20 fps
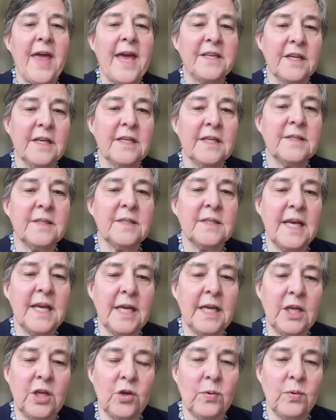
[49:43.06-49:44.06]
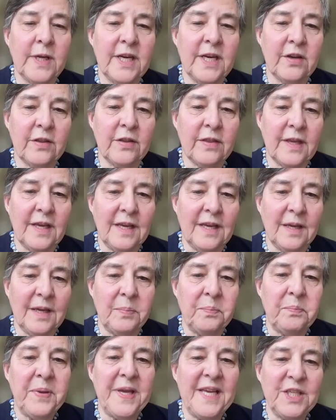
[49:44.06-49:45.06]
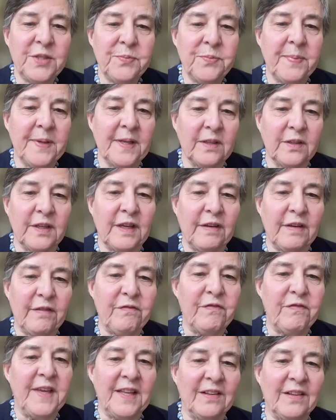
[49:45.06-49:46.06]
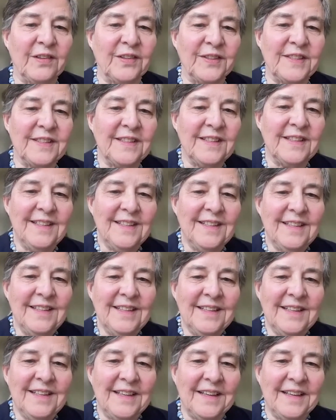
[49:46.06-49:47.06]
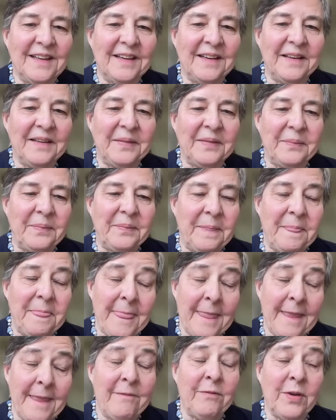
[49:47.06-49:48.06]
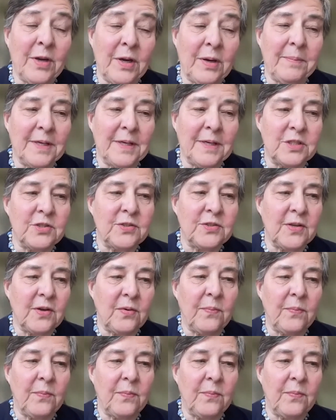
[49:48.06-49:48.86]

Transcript: that does take you into the peace building field, um, very much so.